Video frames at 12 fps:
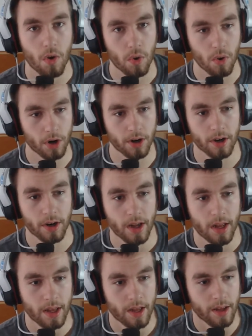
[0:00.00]
or
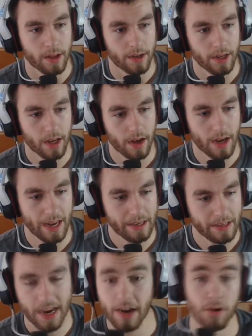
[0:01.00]

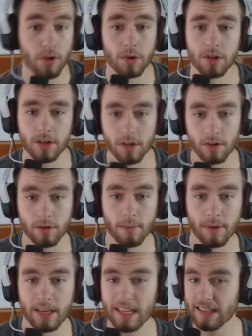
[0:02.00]
I, I don't know what to do,
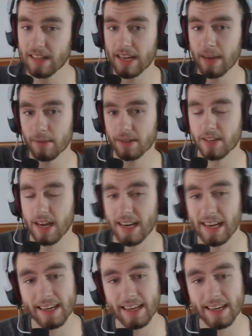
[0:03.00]
I'm going to let the game decide, in